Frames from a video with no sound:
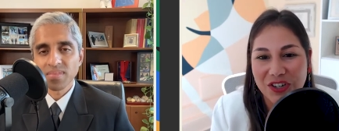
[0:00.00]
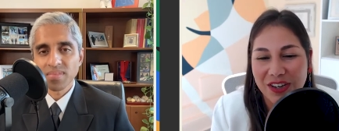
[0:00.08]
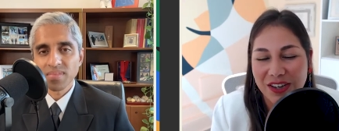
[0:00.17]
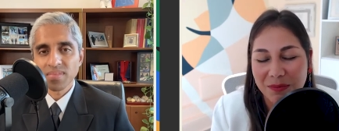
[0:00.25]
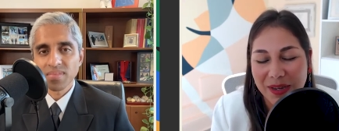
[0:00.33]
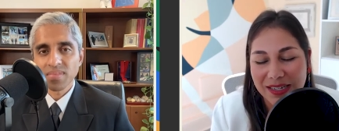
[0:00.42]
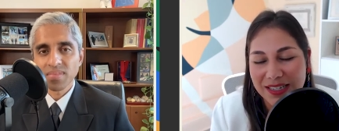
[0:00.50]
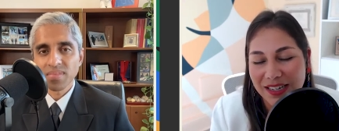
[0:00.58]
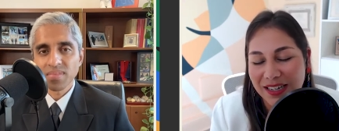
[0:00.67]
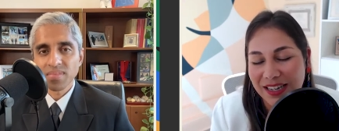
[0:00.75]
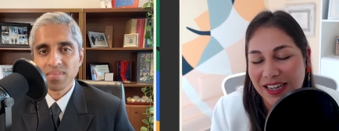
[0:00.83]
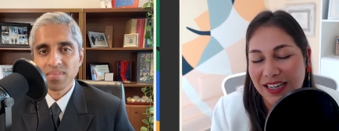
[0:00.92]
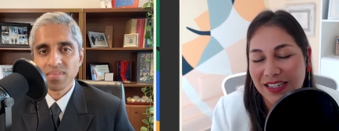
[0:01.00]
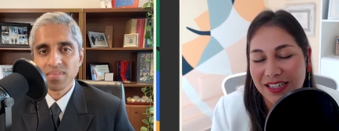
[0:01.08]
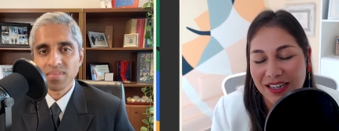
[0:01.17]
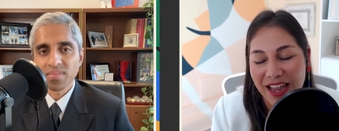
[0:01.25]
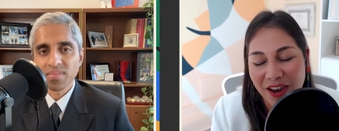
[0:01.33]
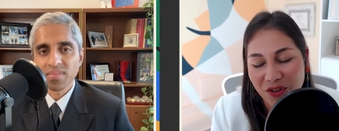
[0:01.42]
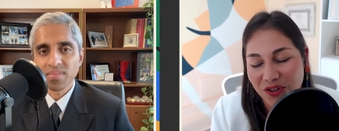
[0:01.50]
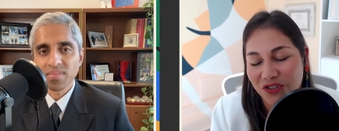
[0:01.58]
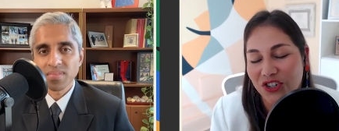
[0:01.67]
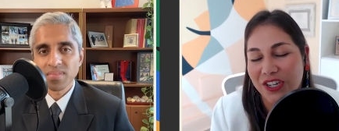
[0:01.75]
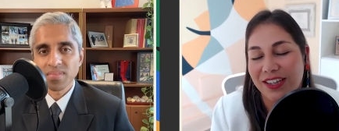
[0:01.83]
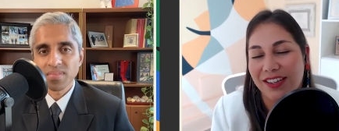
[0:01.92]
Speaker 1: and basic needs and
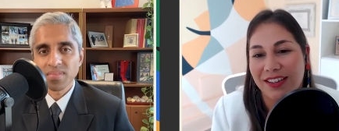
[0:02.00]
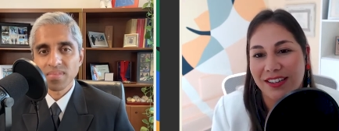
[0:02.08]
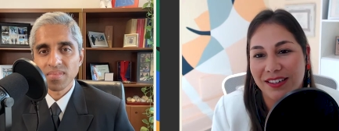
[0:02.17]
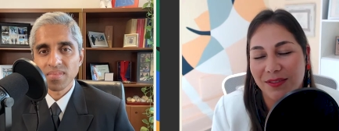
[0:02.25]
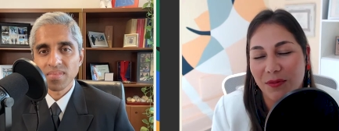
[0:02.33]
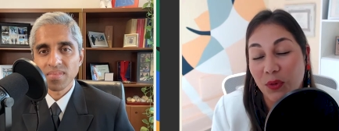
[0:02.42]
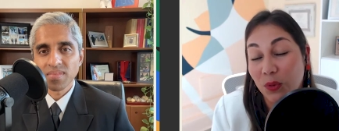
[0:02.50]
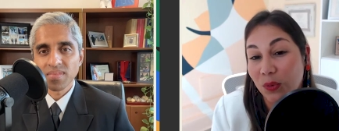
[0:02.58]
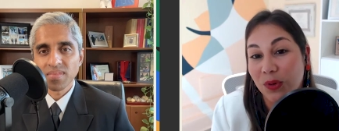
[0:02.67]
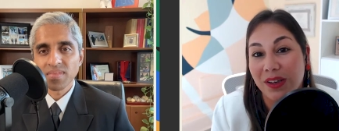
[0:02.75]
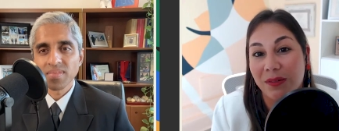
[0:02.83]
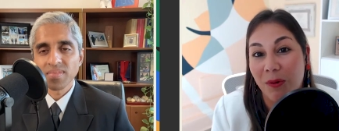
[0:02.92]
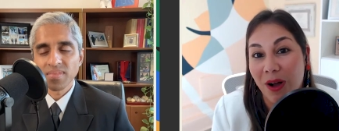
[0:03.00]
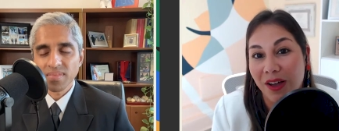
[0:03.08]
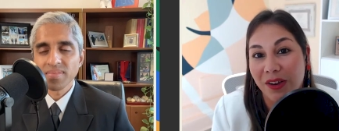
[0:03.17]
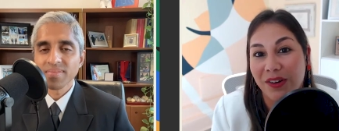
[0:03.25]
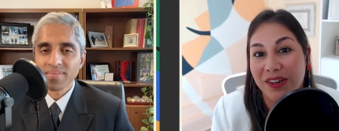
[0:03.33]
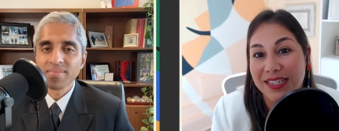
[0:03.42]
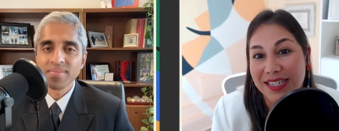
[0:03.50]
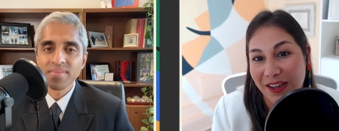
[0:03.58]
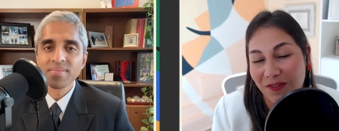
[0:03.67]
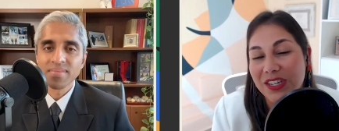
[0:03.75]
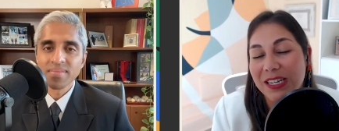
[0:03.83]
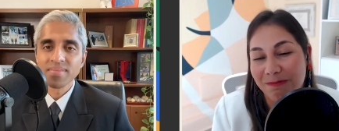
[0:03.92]
energy and food and water and
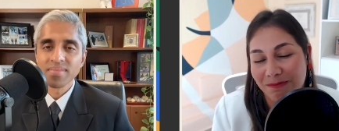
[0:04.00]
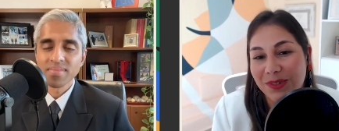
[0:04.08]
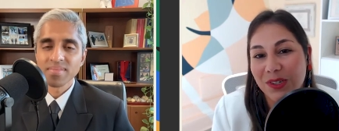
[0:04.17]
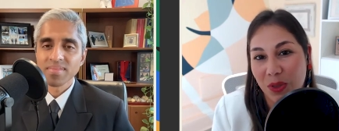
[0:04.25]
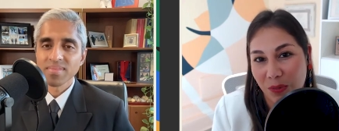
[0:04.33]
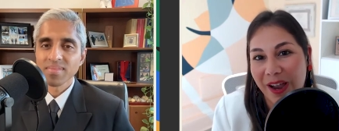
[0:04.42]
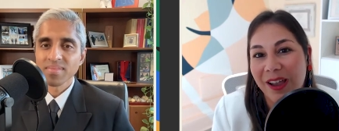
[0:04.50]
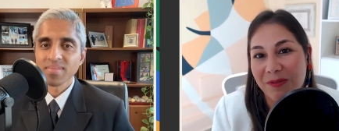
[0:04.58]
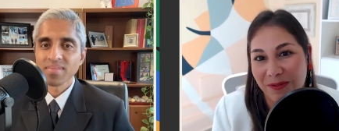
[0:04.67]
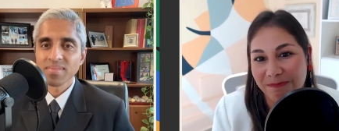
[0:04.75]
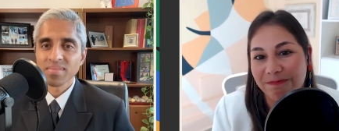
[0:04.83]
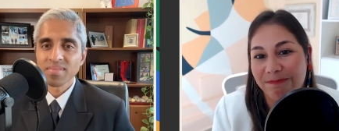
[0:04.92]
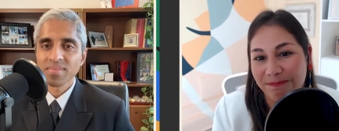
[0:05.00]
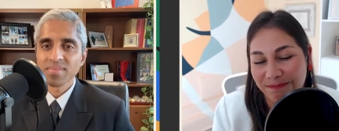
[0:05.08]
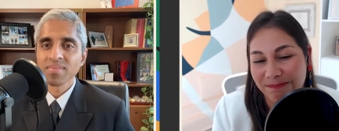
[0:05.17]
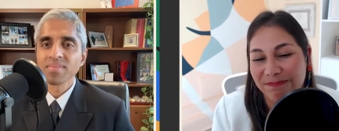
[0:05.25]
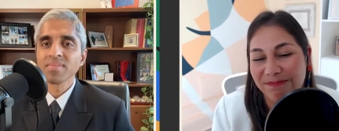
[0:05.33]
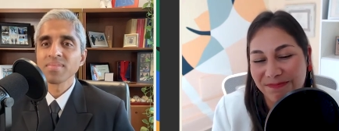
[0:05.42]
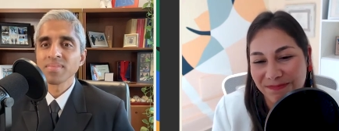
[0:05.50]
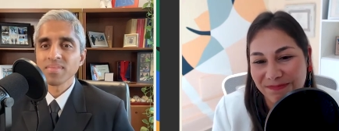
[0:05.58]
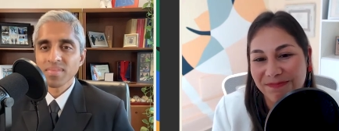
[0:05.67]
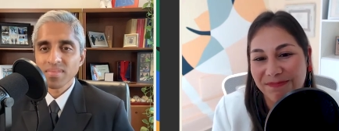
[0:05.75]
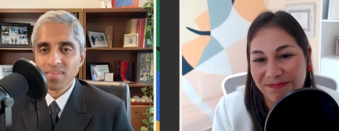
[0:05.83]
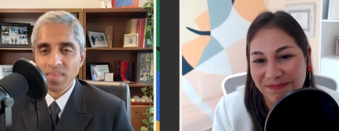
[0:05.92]
safety to thrive
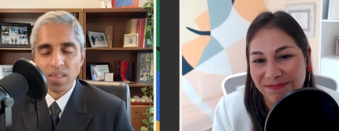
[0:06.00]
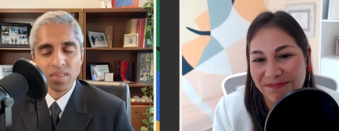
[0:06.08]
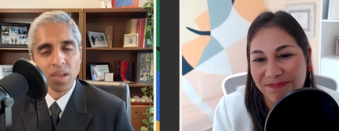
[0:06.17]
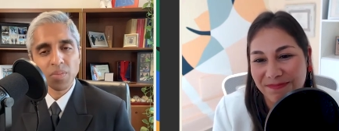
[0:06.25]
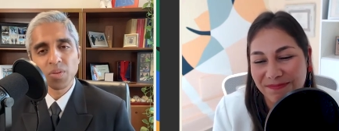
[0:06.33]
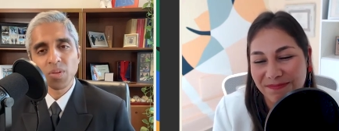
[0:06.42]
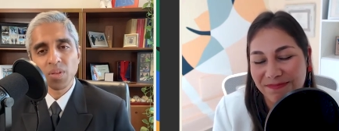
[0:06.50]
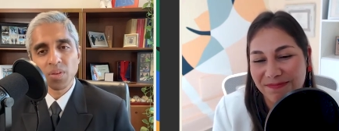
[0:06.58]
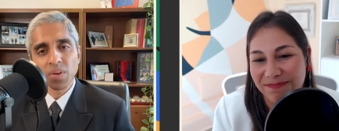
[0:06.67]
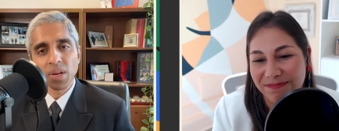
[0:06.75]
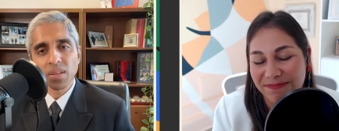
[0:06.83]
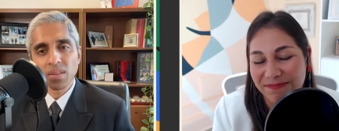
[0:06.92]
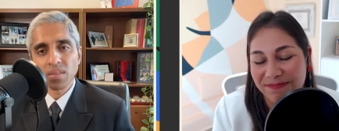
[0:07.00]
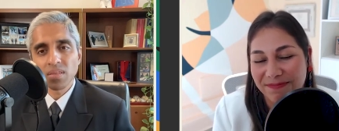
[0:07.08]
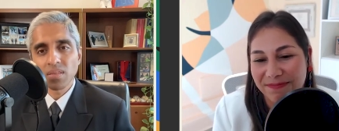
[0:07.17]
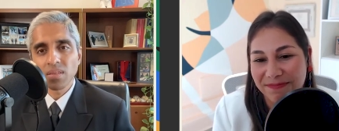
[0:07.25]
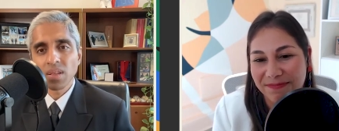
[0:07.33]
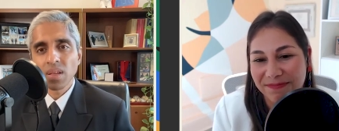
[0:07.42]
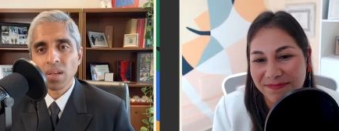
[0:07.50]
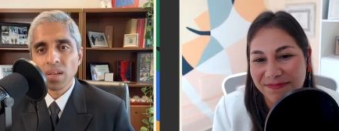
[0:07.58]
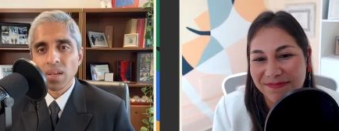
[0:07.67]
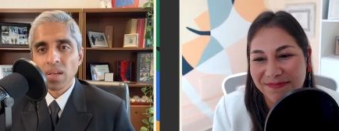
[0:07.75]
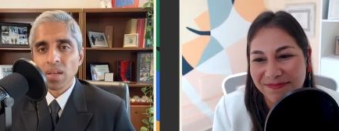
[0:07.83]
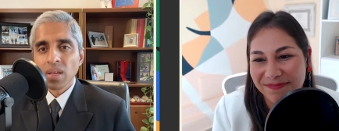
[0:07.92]
Speaker 2: that's absolutely right
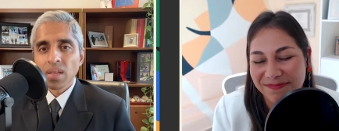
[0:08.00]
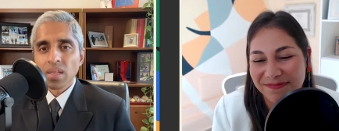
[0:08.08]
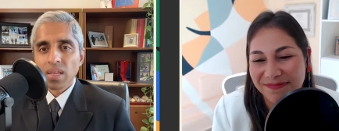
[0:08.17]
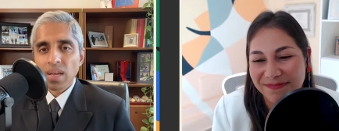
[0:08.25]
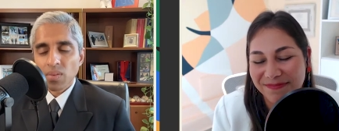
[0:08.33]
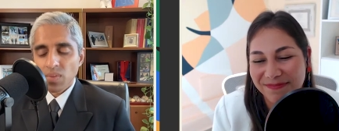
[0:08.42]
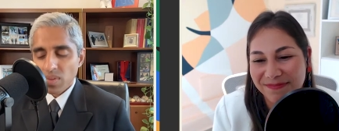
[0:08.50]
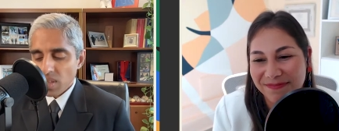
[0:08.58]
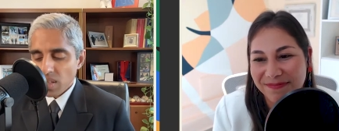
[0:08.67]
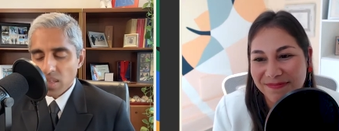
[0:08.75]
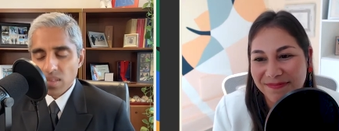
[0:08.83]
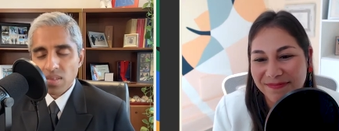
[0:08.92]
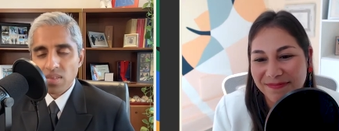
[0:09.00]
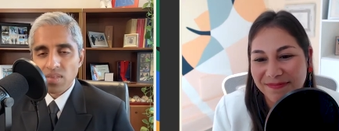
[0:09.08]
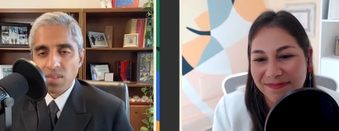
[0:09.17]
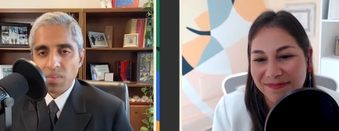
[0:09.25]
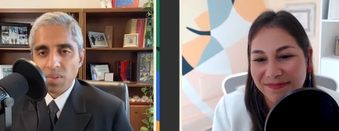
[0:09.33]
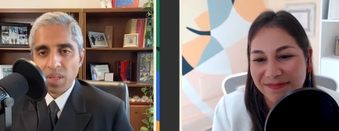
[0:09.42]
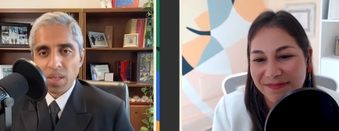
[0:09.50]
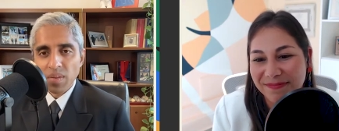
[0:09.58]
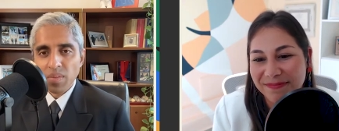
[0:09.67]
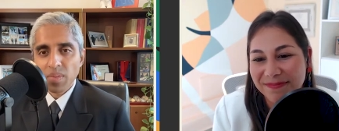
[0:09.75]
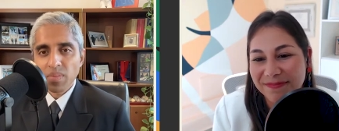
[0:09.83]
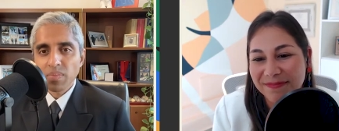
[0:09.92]
yeah resilience isn't something that
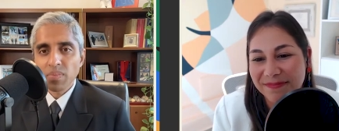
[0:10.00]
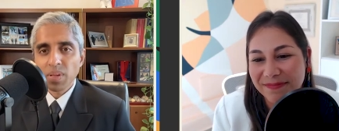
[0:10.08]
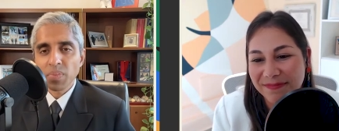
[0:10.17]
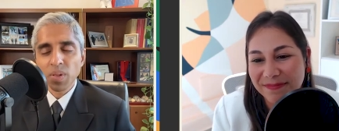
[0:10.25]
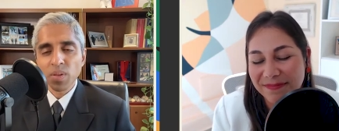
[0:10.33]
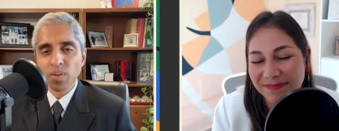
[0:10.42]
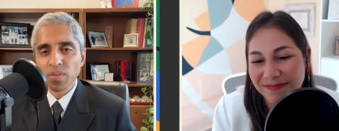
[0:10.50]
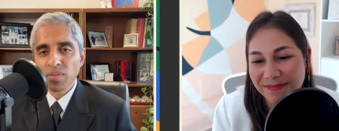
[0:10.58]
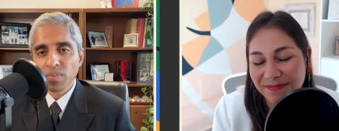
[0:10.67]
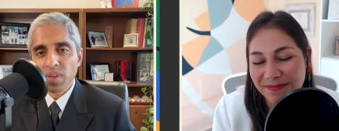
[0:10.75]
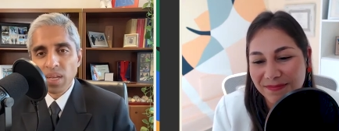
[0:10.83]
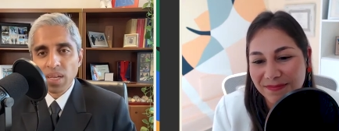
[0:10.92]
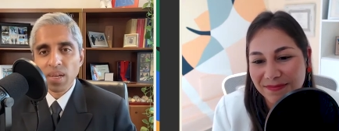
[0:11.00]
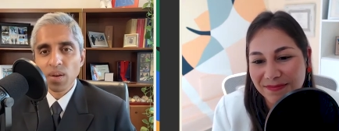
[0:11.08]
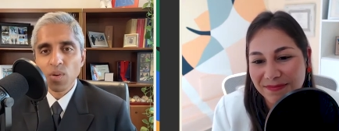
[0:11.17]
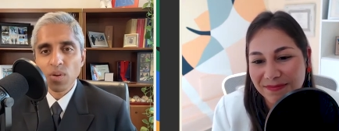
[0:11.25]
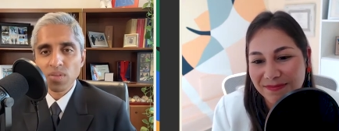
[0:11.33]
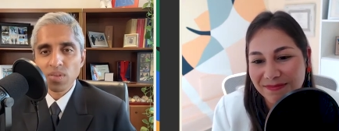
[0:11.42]
people learn from taking a course